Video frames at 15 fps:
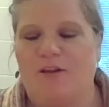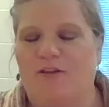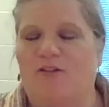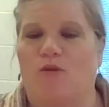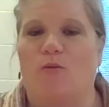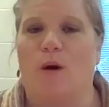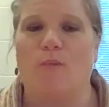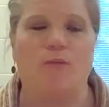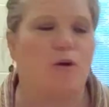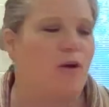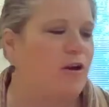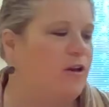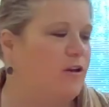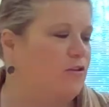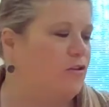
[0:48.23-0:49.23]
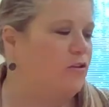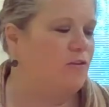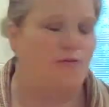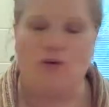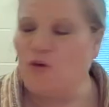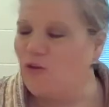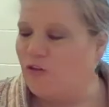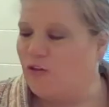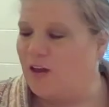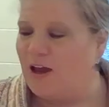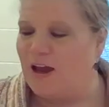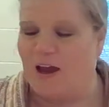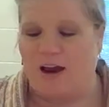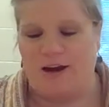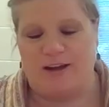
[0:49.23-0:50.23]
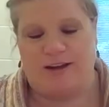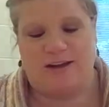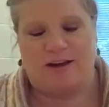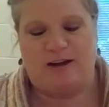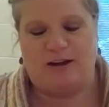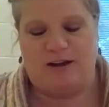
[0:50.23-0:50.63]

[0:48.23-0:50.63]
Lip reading: So what we're going to do, the first thing I did